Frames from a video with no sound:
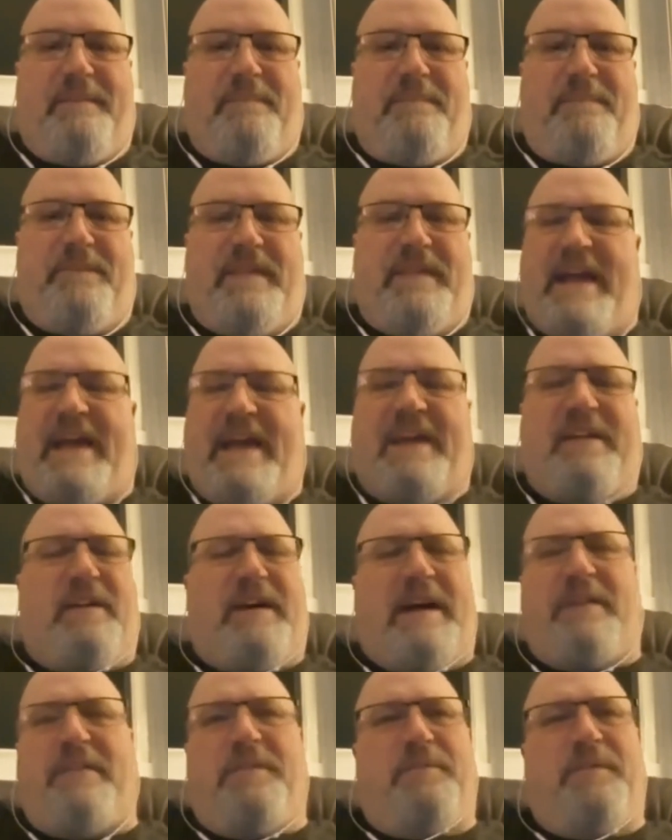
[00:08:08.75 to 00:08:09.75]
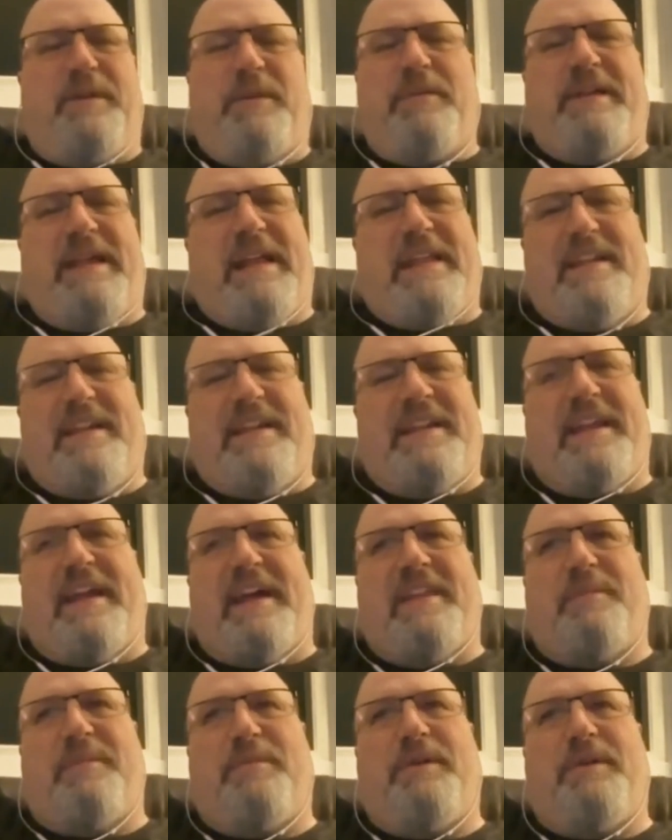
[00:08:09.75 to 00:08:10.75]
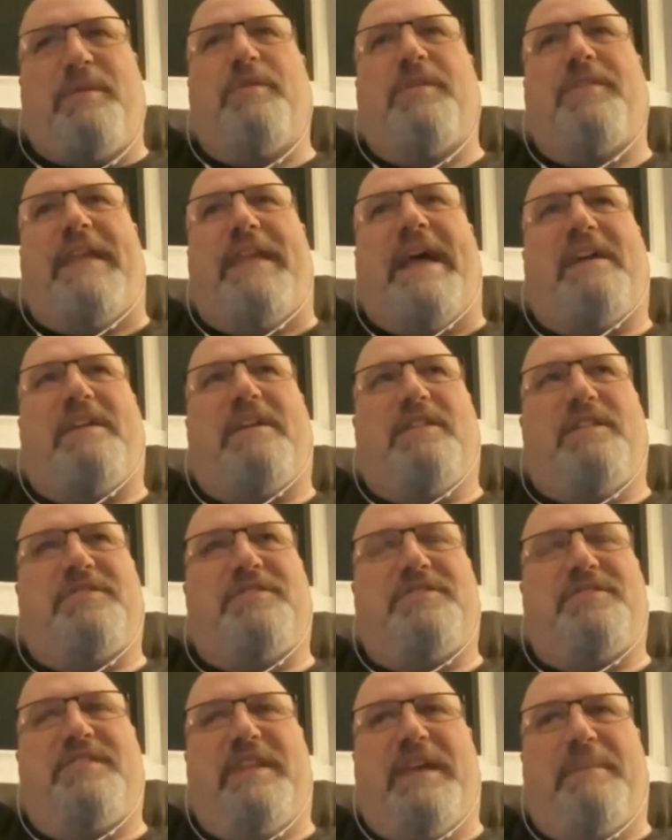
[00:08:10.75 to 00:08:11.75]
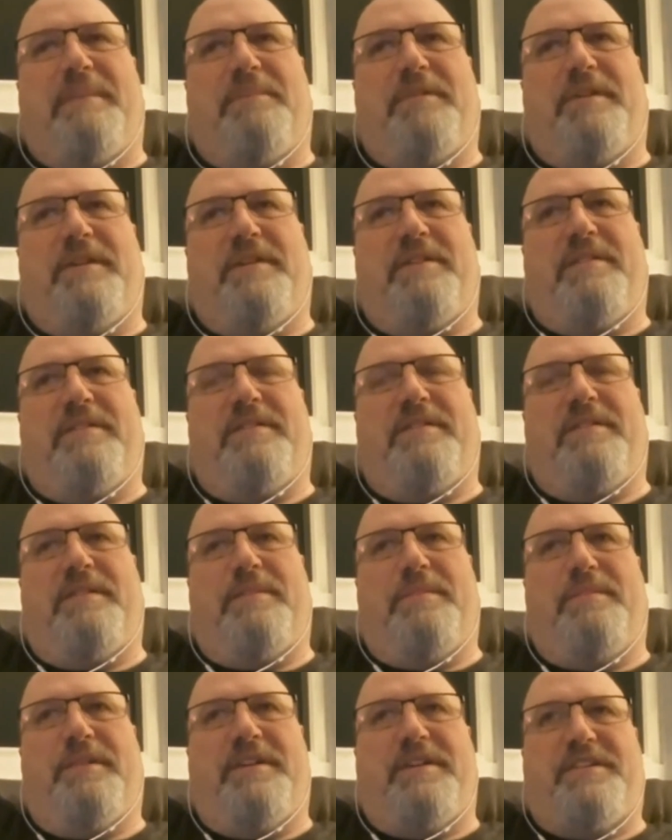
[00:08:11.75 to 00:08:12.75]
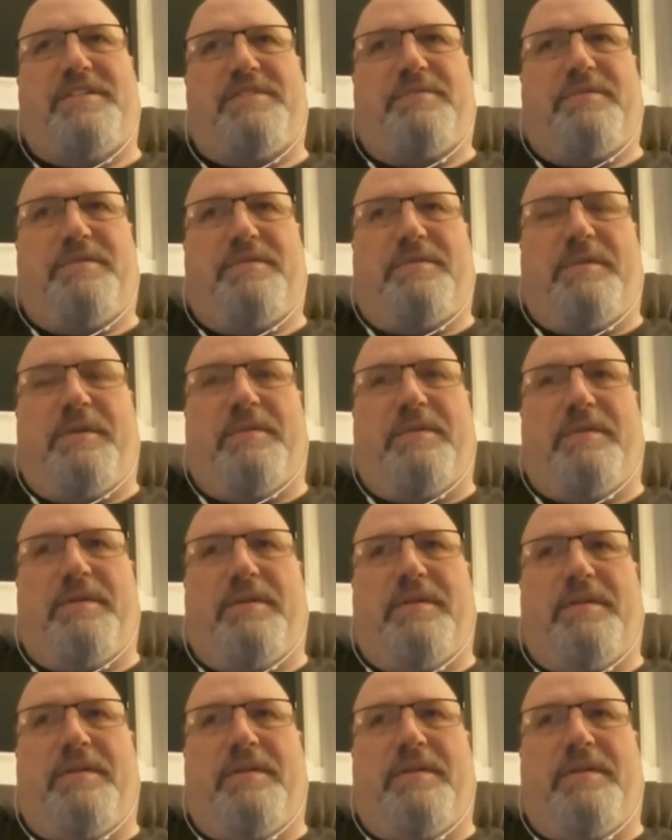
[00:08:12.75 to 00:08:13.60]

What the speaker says: So we were not leaning on we weren't that close to that to the bridge. We weren't.